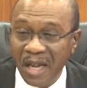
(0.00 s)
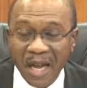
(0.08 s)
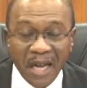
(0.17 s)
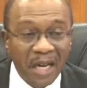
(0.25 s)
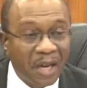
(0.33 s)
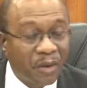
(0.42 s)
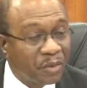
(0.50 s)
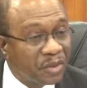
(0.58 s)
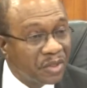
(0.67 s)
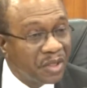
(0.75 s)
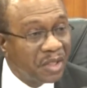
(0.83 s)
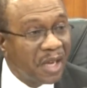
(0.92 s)
And I will
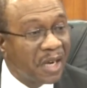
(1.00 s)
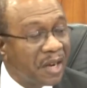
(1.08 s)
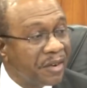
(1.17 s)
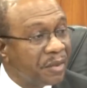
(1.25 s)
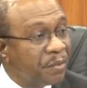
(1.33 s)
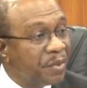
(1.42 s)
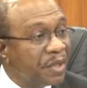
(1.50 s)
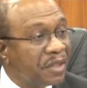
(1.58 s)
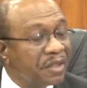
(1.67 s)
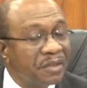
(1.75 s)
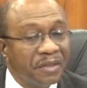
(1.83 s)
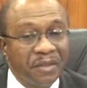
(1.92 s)
say, and I repeat,
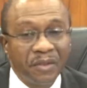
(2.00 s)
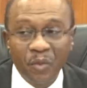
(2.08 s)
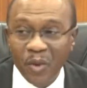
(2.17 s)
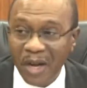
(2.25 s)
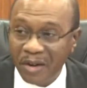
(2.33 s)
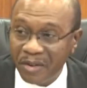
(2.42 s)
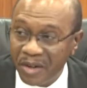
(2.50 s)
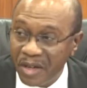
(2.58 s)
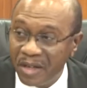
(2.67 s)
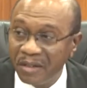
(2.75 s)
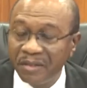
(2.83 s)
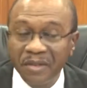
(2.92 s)
we are
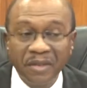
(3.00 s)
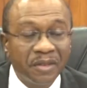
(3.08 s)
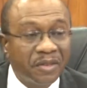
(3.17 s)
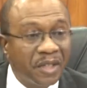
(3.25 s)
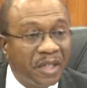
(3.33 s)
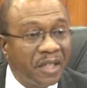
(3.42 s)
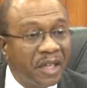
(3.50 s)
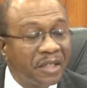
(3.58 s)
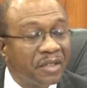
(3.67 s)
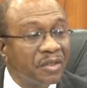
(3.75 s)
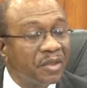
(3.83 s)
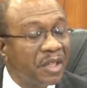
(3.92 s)
really, really
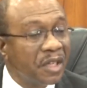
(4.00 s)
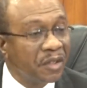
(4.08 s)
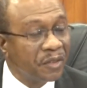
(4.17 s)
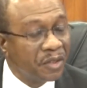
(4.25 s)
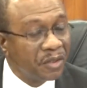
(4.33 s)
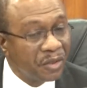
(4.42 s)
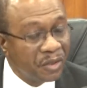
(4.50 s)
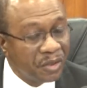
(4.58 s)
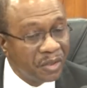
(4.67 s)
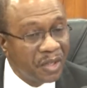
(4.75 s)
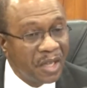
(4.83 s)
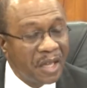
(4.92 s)
getting to the end of the
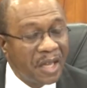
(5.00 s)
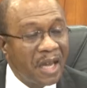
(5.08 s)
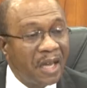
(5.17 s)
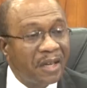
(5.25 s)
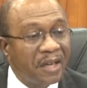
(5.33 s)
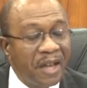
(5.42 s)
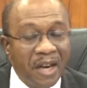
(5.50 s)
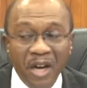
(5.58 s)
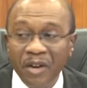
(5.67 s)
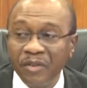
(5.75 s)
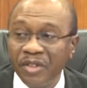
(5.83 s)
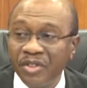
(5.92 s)
road. And the era
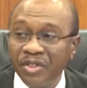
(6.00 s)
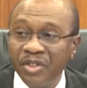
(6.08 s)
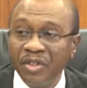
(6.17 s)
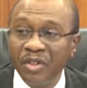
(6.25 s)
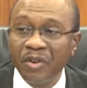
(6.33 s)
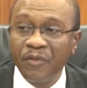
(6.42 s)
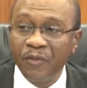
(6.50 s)
of restriction of